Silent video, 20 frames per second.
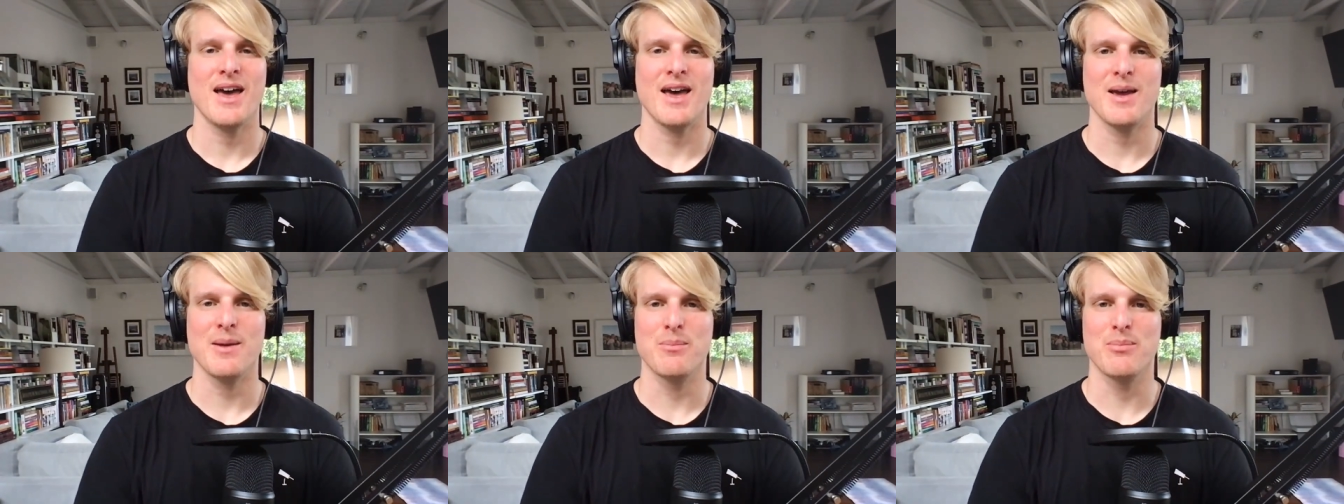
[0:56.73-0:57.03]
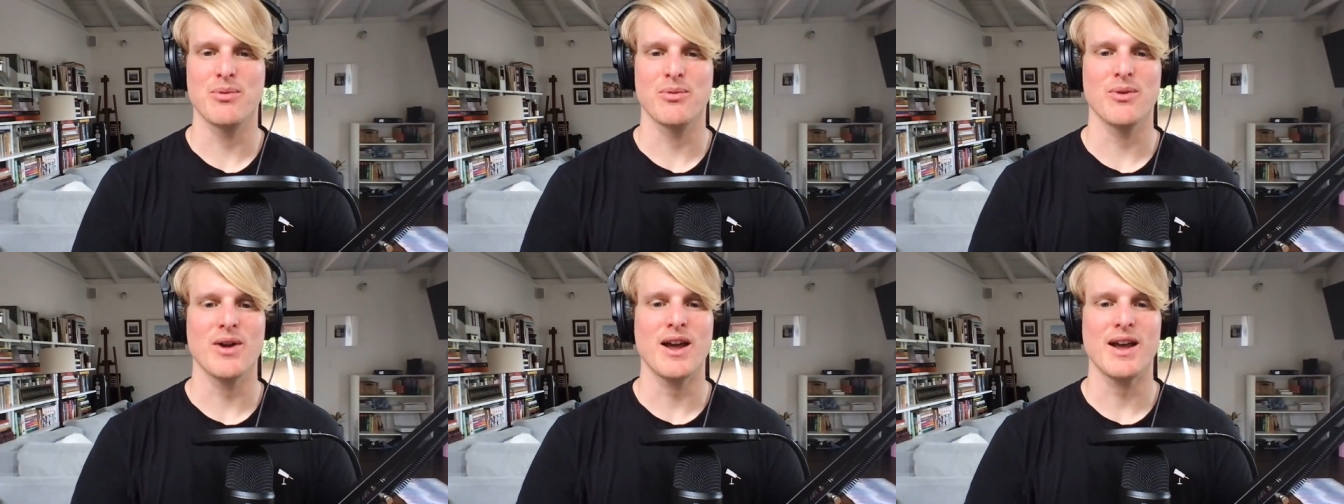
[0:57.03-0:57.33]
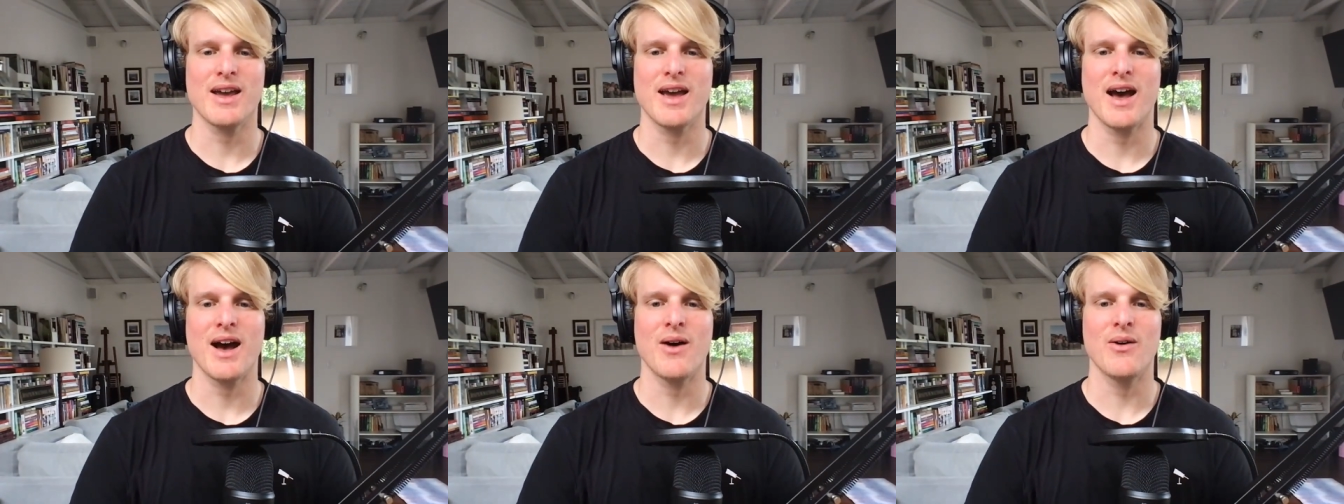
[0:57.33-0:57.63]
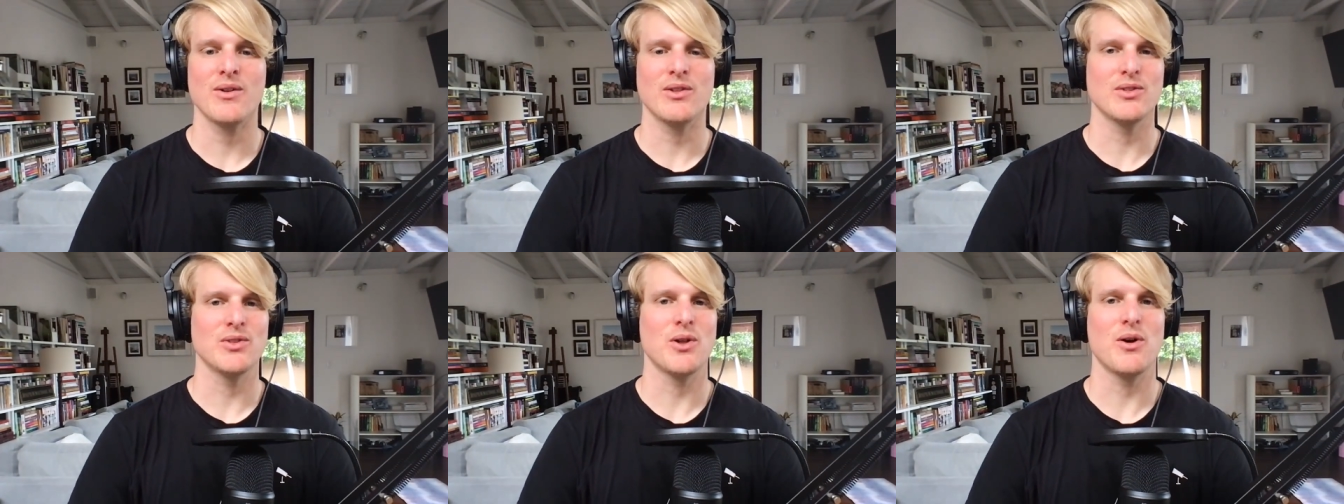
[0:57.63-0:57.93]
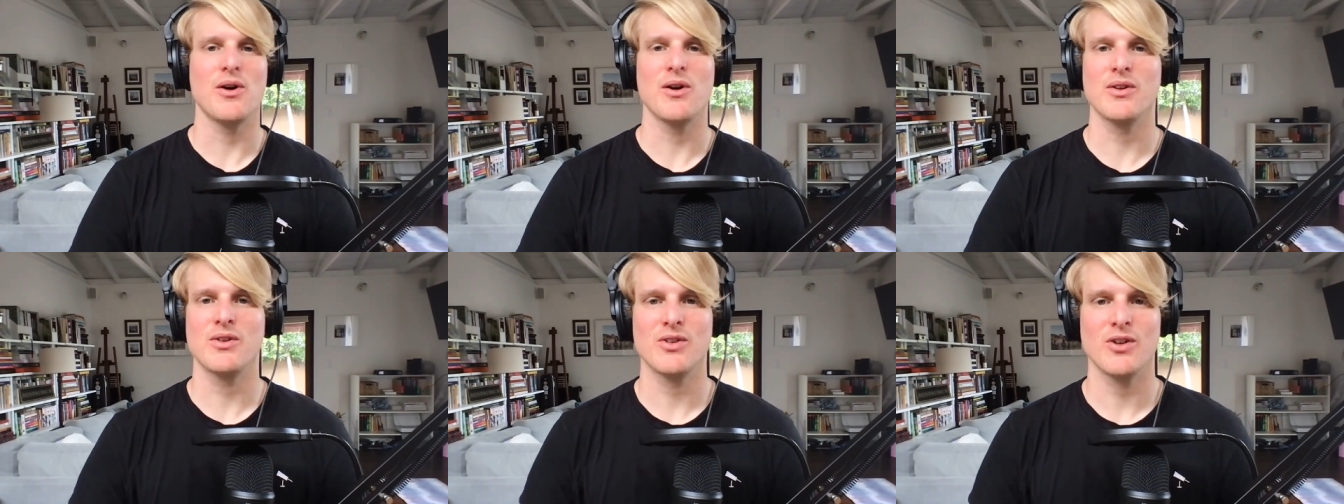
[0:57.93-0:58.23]
a breakout
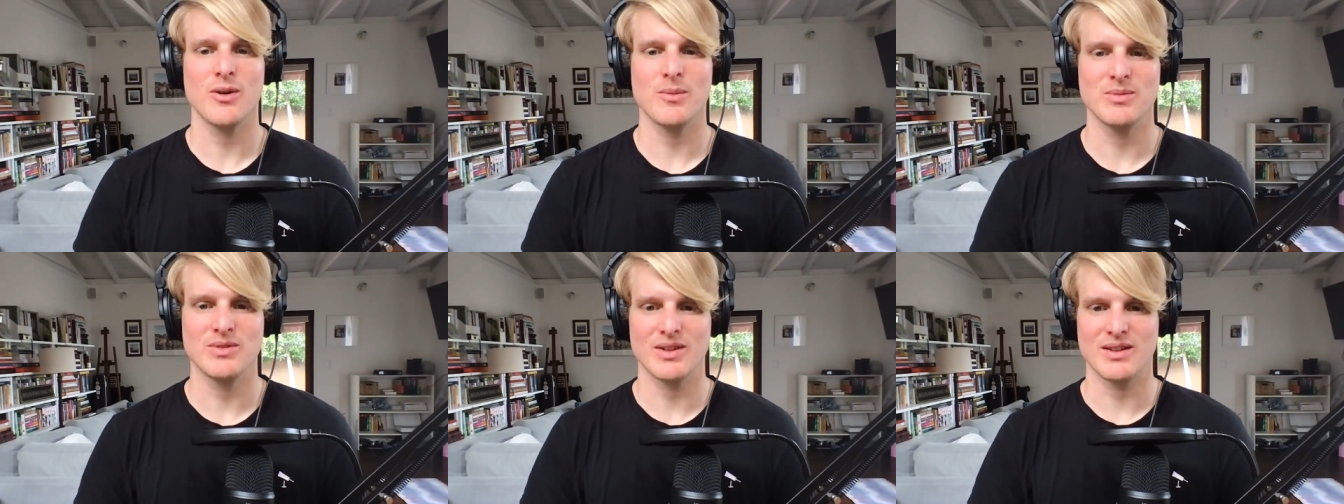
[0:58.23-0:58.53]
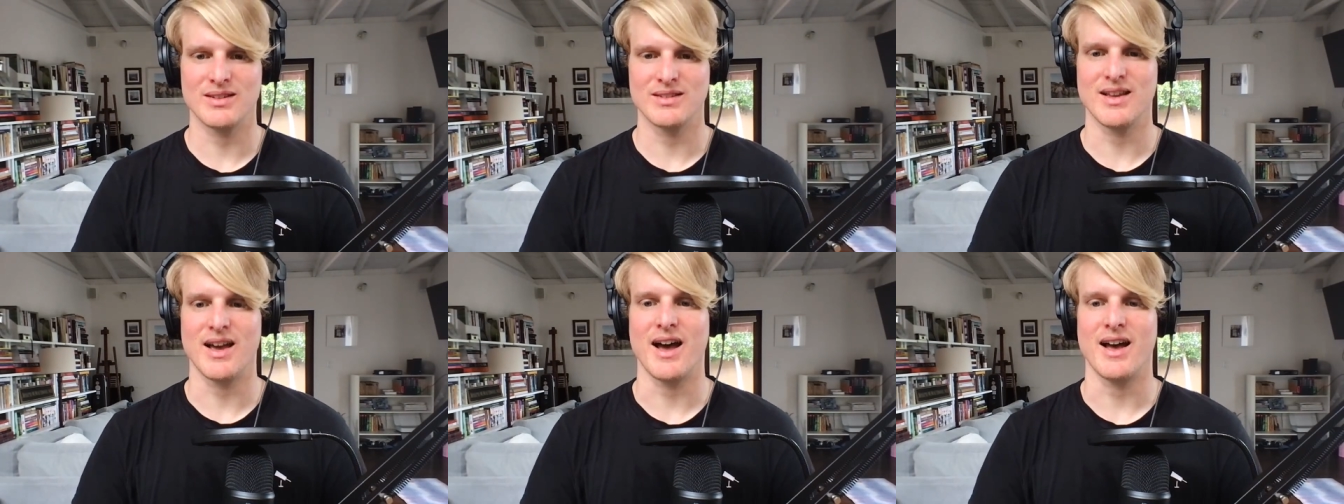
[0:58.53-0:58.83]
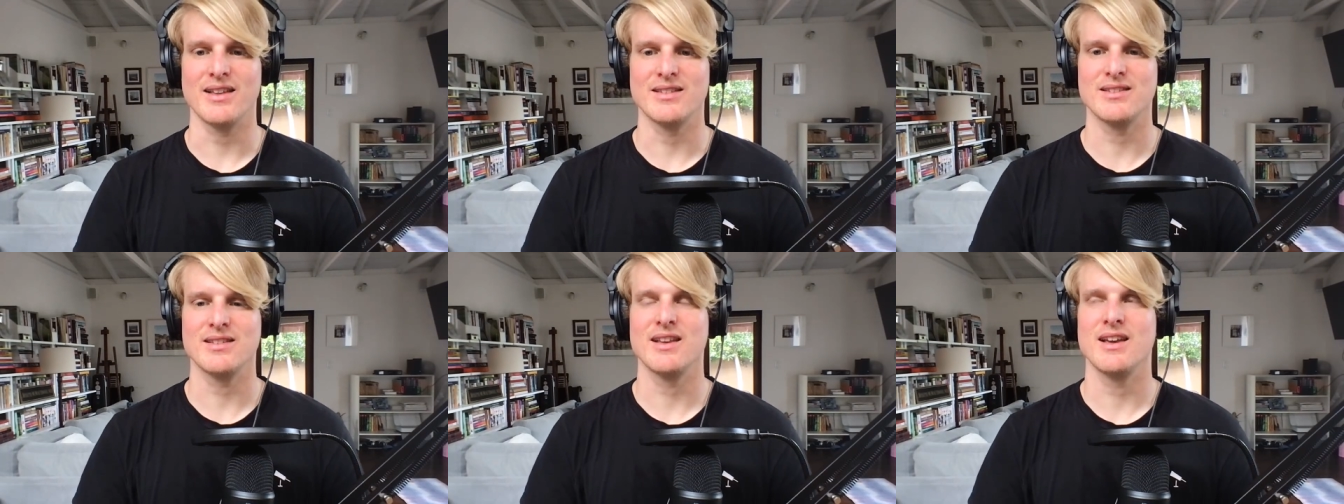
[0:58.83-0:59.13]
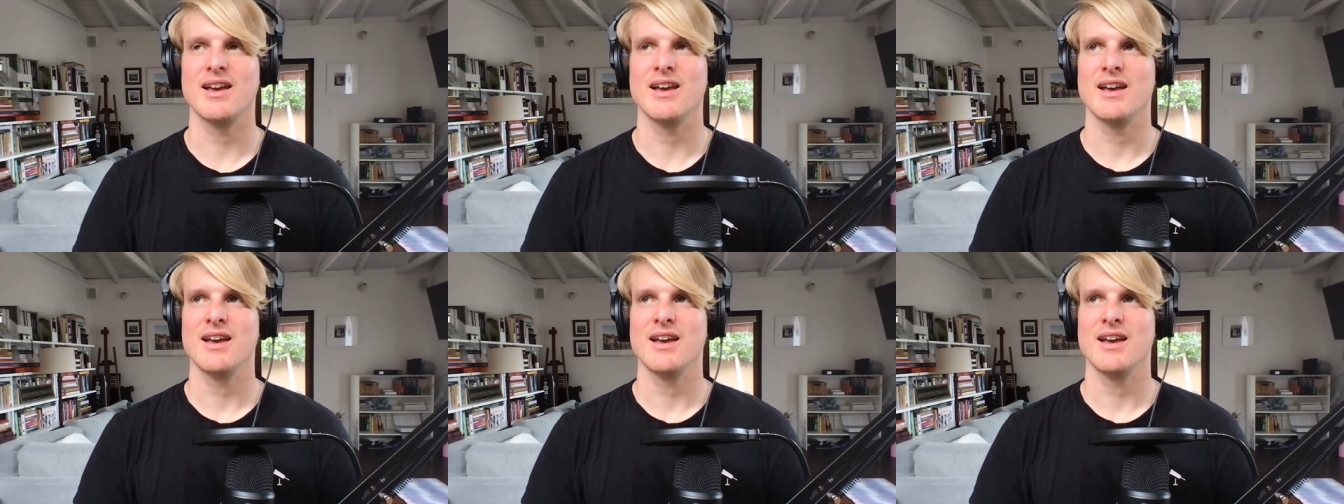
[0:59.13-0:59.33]
long term success?